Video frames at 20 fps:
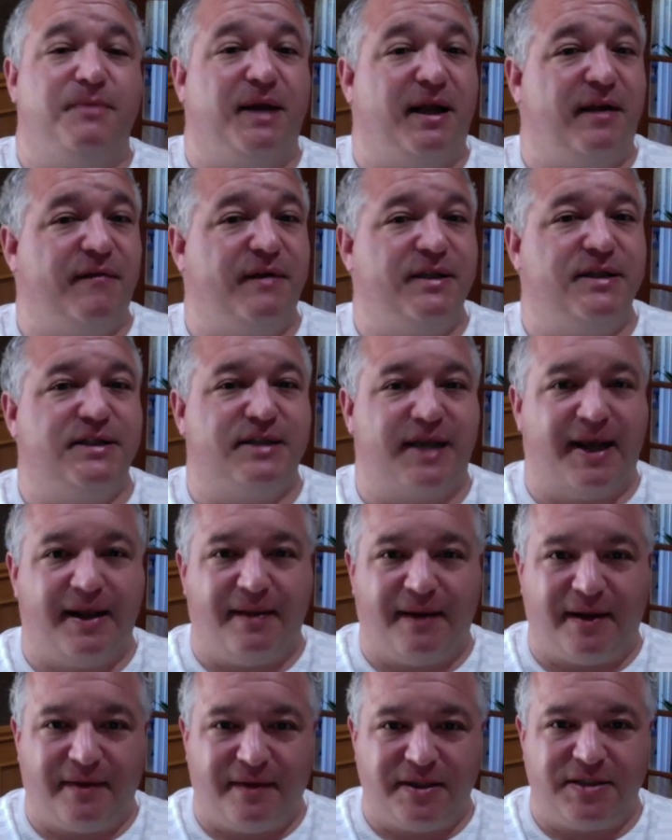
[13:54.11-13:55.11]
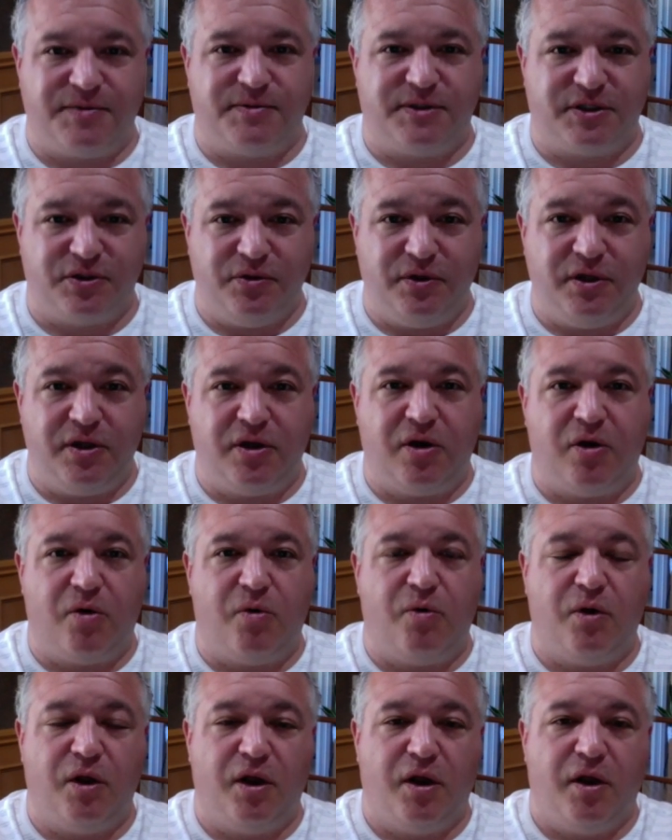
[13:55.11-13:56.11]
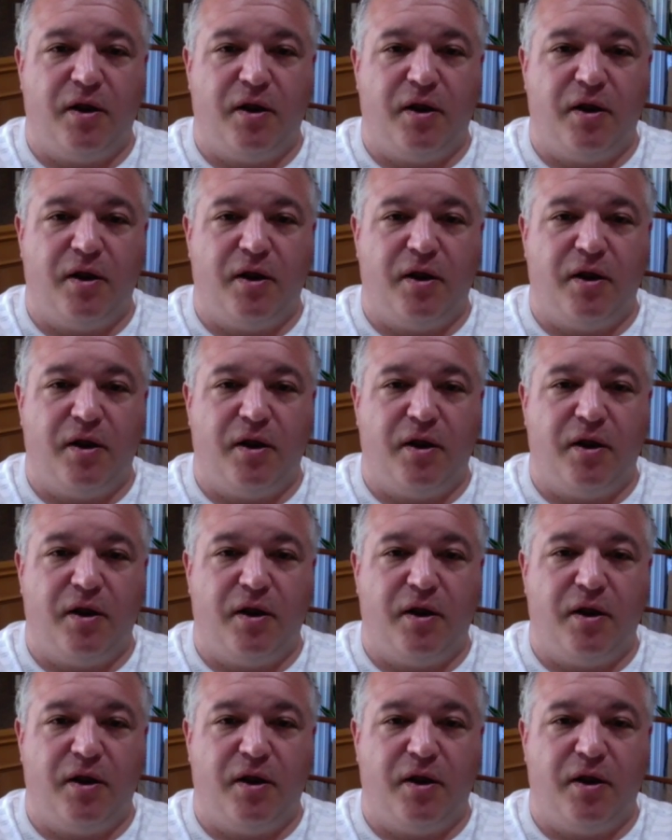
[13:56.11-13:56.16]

kind of insight like this studio